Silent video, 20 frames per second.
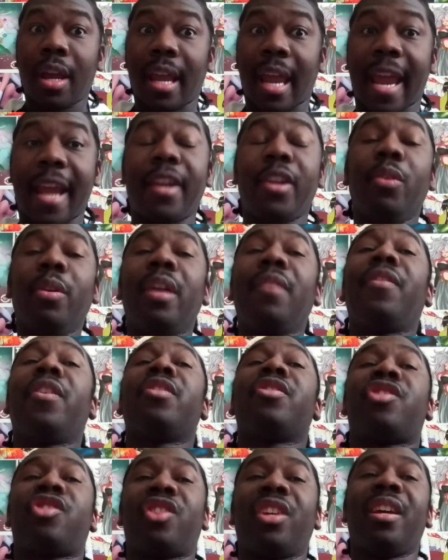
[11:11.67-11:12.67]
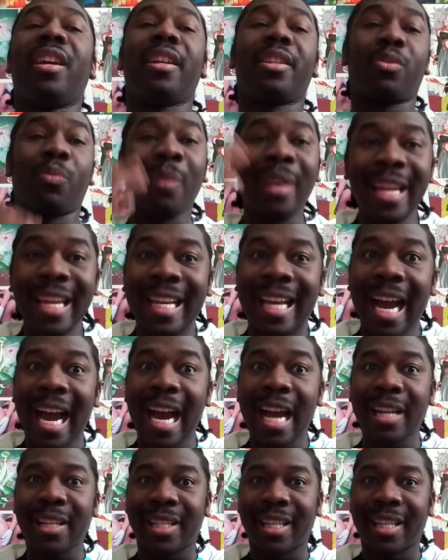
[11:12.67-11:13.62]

In Universe 6, we got